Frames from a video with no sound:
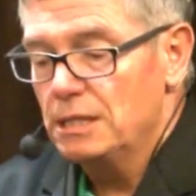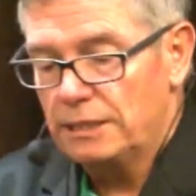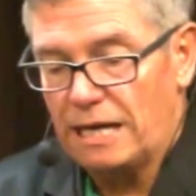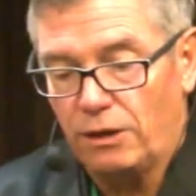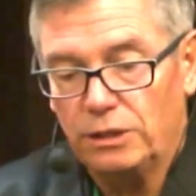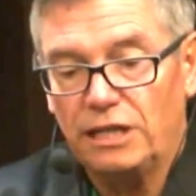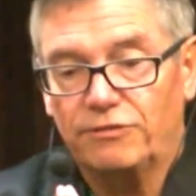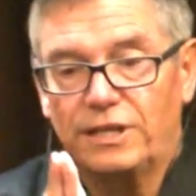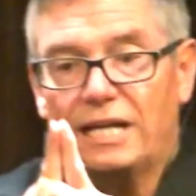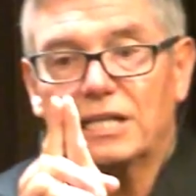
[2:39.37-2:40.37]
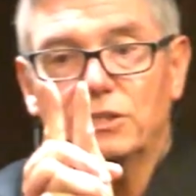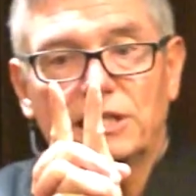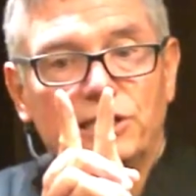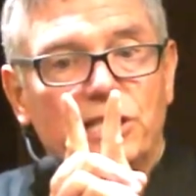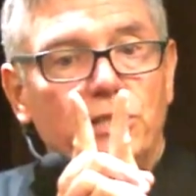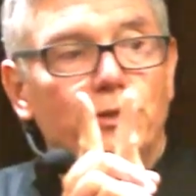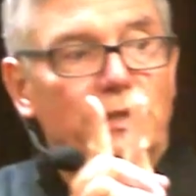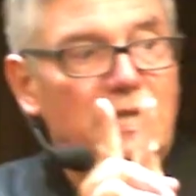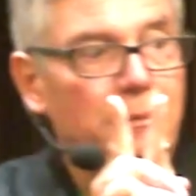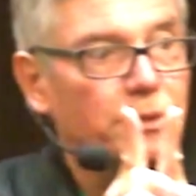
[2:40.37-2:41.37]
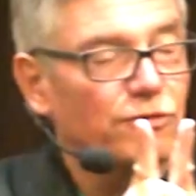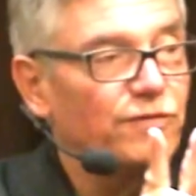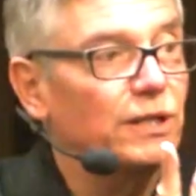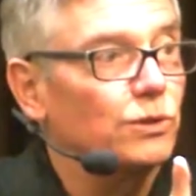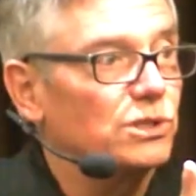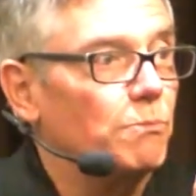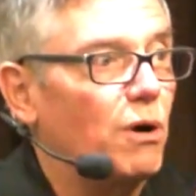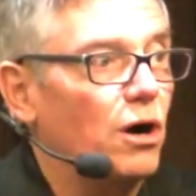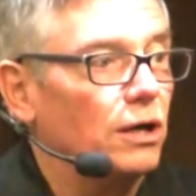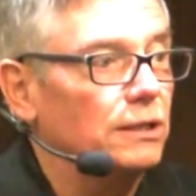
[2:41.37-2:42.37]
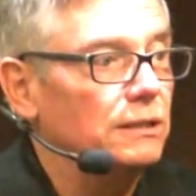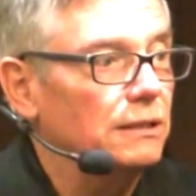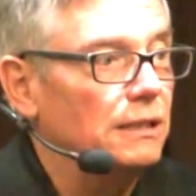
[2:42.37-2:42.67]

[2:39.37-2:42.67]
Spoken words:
Now, if they can continue to keep their fingers apart,